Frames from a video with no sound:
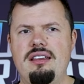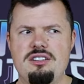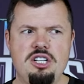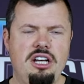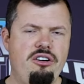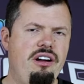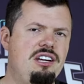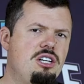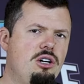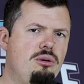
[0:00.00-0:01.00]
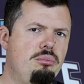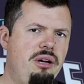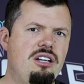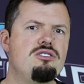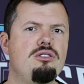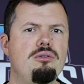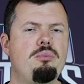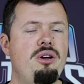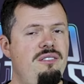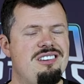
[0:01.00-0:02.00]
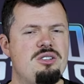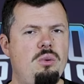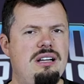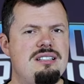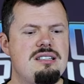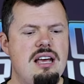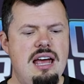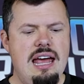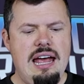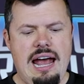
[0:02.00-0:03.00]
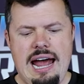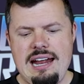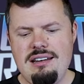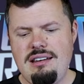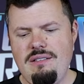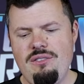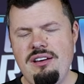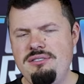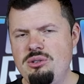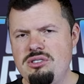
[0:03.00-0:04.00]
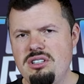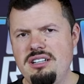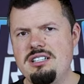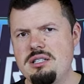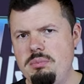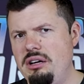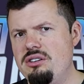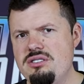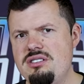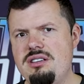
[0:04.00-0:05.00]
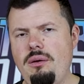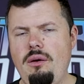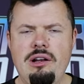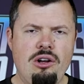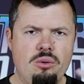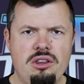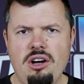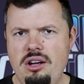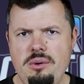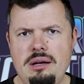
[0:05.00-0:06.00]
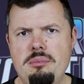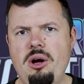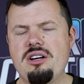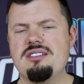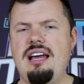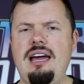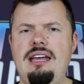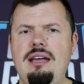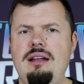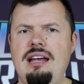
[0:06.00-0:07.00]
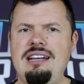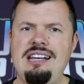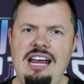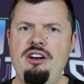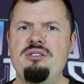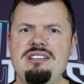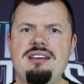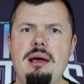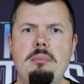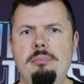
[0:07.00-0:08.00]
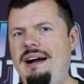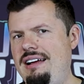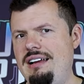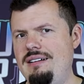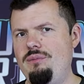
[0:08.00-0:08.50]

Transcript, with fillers: this generation compared to previous ones. And they've also exposed, along with Hardware Unboxed, an inherent bug,